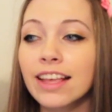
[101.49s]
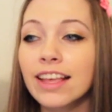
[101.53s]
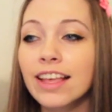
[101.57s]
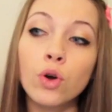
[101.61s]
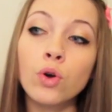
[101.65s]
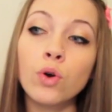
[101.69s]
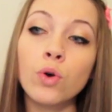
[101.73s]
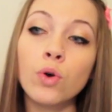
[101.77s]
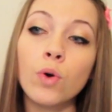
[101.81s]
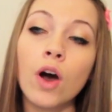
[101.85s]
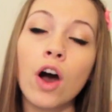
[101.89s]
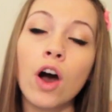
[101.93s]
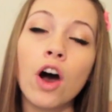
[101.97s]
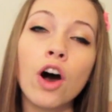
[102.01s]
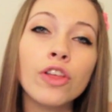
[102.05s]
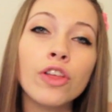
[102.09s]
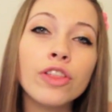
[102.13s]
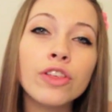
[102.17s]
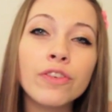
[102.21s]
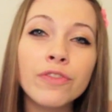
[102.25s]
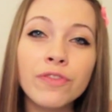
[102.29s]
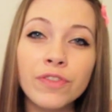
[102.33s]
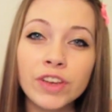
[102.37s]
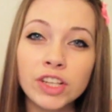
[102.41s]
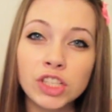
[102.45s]
Ooh, all
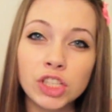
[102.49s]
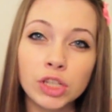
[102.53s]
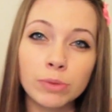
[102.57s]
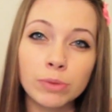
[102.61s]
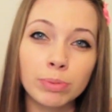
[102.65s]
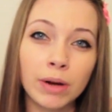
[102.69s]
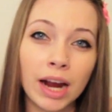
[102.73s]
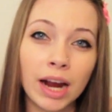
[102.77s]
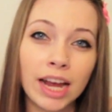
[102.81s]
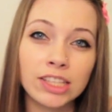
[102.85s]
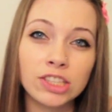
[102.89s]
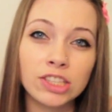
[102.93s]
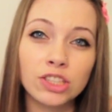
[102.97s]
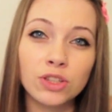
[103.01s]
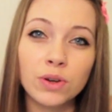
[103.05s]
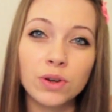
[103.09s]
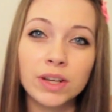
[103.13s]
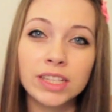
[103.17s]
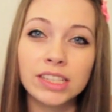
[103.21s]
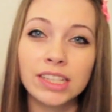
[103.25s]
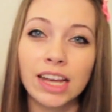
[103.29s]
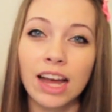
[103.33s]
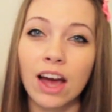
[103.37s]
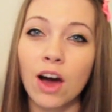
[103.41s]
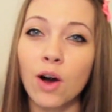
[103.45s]
the Fisher Price
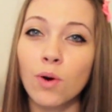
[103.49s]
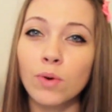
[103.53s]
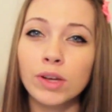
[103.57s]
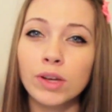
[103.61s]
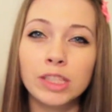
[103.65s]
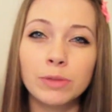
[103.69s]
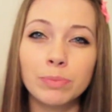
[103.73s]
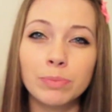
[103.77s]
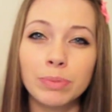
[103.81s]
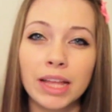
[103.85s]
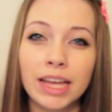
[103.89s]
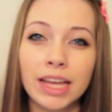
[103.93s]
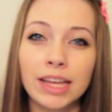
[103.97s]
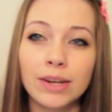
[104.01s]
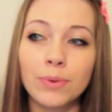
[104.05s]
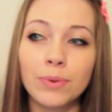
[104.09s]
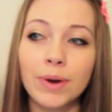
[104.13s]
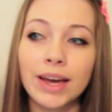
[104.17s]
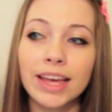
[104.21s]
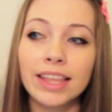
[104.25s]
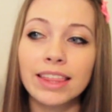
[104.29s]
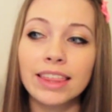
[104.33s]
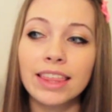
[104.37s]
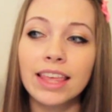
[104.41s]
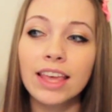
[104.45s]
toys I always played
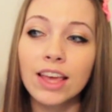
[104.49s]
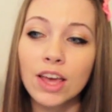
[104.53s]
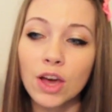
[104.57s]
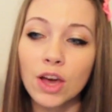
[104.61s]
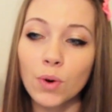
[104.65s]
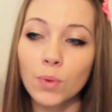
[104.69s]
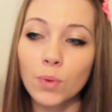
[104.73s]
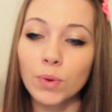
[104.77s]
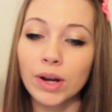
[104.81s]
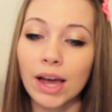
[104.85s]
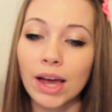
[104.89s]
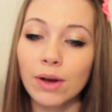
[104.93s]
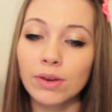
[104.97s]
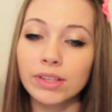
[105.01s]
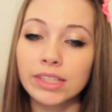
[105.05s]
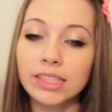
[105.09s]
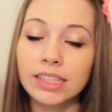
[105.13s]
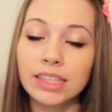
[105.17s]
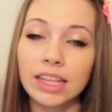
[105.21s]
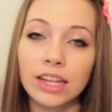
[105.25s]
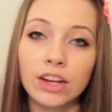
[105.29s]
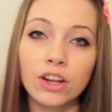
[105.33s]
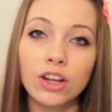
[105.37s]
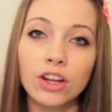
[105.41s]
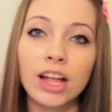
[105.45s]
with when I was
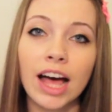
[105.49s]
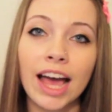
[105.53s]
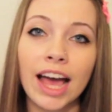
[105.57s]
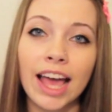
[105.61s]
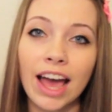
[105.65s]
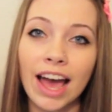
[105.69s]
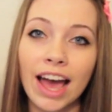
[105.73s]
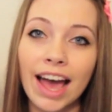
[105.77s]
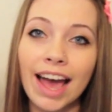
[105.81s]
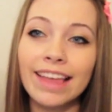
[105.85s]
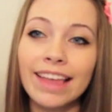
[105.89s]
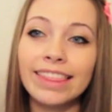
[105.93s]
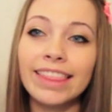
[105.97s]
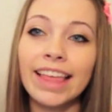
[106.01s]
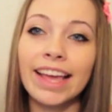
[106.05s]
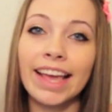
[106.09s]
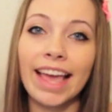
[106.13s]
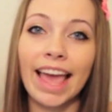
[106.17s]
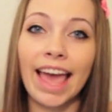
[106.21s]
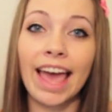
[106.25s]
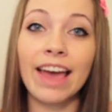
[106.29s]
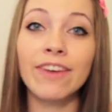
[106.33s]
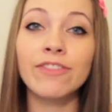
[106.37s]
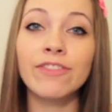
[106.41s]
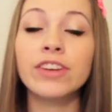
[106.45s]
little. I had
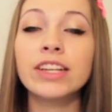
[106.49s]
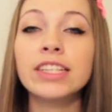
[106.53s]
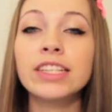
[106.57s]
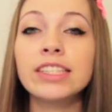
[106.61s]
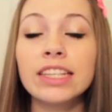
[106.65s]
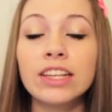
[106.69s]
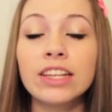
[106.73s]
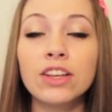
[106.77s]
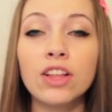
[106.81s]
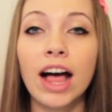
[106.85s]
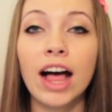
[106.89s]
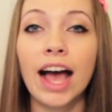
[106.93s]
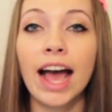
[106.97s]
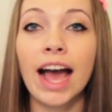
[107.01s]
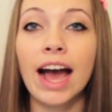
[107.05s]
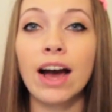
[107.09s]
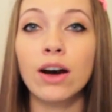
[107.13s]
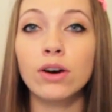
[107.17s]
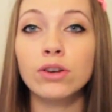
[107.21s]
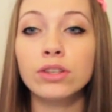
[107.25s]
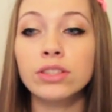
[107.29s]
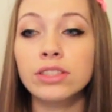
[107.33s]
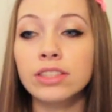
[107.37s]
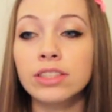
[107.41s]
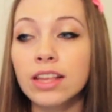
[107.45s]
like every single
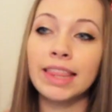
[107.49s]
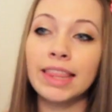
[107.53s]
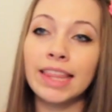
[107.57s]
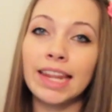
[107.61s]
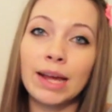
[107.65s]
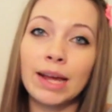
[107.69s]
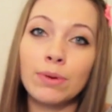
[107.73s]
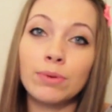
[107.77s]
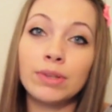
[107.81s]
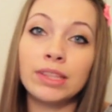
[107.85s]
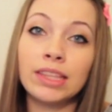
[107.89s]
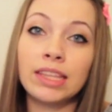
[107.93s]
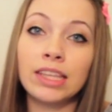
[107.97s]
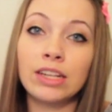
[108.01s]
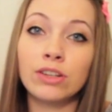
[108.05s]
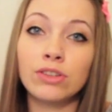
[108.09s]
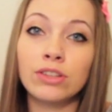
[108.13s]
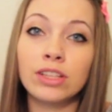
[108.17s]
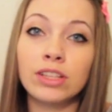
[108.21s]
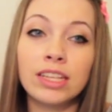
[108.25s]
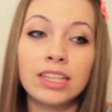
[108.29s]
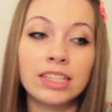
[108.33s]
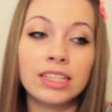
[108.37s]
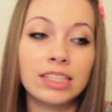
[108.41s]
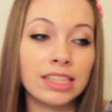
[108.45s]
house, and then I would
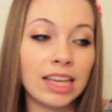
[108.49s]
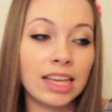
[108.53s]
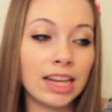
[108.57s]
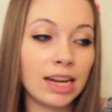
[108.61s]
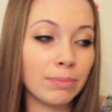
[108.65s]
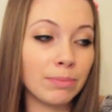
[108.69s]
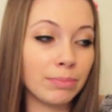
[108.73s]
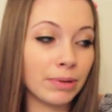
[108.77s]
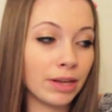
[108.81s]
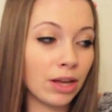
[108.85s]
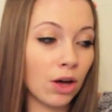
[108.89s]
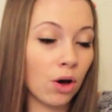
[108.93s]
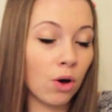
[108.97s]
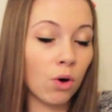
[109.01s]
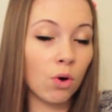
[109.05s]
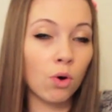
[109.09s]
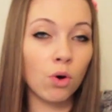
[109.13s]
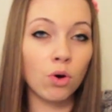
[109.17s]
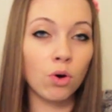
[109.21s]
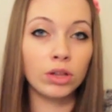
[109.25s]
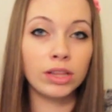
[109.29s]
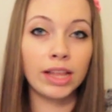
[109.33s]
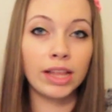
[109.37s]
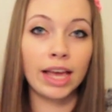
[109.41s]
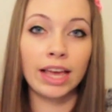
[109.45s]
literally set up like a
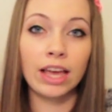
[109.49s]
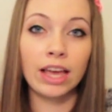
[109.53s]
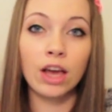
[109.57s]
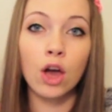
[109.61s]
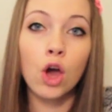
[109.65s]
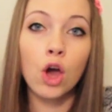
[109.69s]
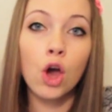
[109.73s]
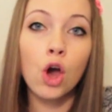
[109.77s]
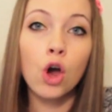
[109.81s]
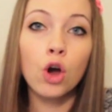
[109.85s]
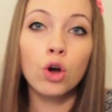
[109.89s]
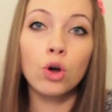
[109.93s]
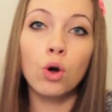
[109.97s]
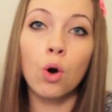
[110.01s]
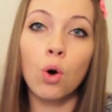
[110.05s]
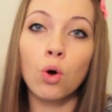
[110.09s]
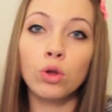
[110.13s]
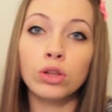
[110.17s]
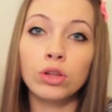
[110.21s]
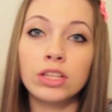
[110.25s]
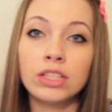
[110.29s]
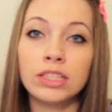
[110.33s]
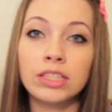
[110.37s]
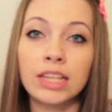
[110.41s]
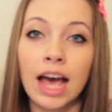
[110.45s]
whole like
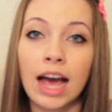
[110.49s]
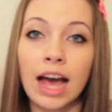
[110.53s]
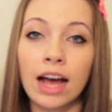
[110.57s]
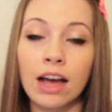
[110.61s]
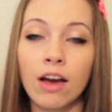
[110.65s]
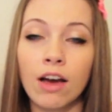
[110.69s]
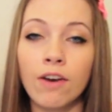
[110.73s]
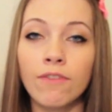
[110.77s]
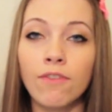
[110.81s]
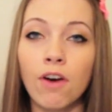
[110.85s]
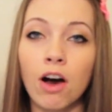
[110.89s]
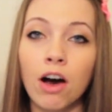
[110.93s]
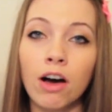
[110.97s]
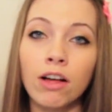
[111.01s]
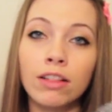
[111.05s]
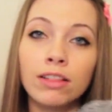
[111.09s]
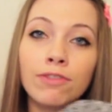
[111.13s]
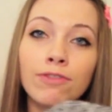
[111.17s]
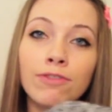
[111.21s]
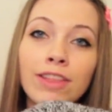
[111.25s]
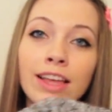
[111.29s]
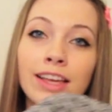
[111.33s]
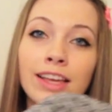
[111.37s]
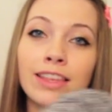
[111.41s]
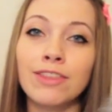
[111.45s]
cul-de-sac of all
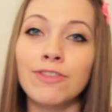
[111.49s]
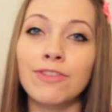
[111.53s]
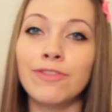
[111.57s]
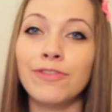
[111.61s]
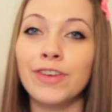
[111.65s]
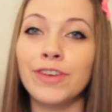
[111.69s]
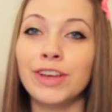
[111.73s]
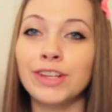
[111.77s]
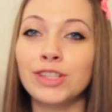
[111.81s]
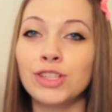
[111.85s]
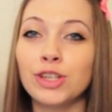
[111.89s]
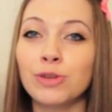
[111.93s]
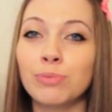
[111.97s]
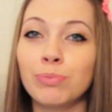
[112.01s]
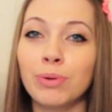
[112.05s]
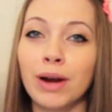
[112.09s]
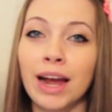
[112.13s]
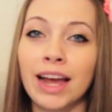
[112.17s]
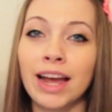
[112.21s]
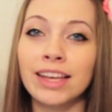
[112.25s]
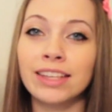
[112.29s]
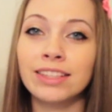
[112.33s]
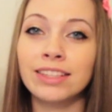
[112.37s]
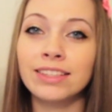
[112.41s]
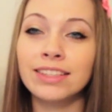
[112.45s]
of like the Fisher
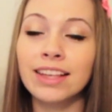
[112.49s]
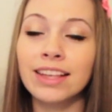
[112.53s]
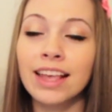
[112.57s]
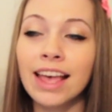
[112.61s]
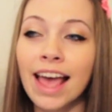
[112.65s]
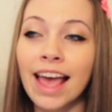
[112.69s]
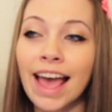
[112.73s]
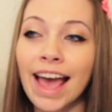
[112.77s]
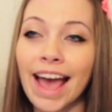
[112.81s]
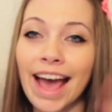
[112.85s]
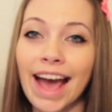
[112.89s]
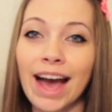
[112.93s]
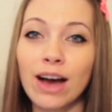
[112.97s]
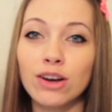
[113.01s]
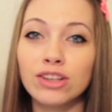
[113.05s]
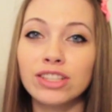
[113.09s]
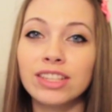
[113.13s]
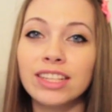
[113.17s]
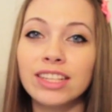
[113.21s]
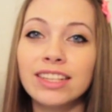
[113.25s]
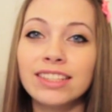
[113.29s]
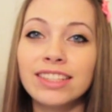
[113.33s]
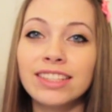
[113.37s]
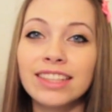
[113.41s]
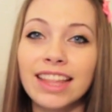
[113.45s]
Price
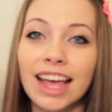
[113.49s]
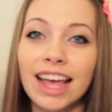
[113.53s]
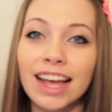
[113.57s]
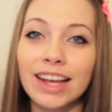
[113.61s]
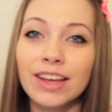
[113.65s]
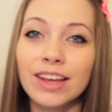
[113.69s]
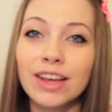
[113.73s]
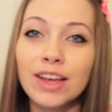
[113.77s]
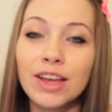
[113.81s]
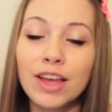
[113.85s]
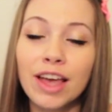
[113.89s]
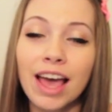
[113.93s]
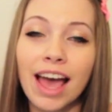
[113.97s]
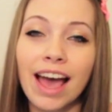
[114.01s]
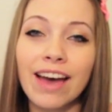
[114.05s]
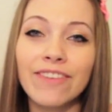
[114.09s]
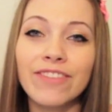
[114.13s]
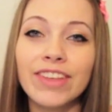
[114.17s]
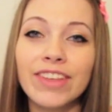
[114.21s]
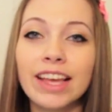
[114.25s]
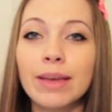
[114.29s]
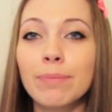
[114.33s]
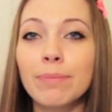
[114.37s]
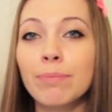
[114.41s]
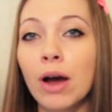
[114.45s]
houses and like
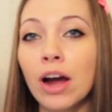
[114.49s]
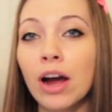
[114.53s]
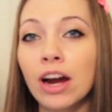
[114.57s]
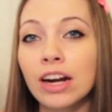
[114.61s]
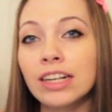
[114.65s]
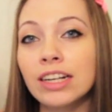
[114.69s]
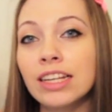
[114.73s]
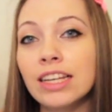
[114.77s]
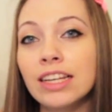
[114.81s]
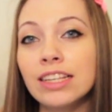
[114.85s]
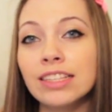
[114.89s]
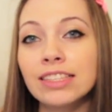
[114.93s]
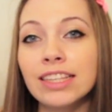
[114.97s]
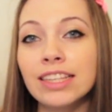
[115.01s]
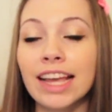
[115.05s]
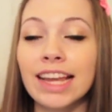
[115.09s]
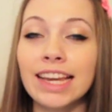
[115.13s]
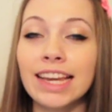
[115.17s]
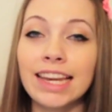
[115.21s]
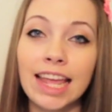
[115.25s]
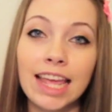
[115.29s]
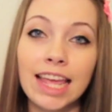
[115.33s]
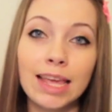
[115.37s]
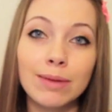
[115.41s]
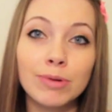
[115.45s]
have like parties, like
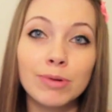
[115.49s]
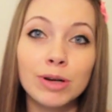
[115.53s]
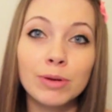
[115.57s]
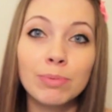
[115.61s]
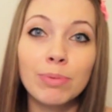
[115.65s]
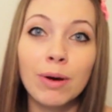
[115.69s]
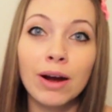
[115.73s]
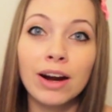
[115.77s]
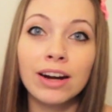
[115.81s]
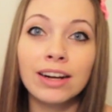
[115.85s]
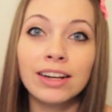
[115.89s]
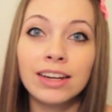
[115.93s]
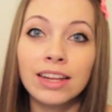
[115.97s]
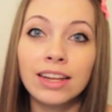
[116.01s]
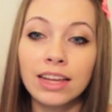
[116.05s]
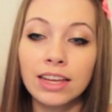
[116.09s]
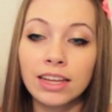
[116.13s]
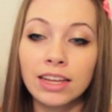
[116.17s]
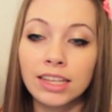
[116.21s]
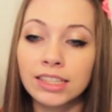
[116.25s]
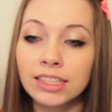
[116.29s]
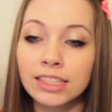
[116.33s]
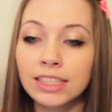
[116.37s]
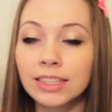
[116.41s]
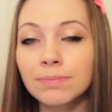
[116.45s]
neighbor
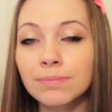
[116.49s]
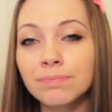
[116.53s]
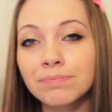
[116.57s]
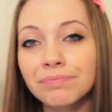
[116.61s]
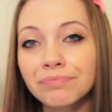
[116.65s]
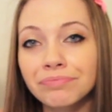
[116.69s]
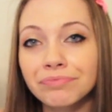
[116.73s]
parties.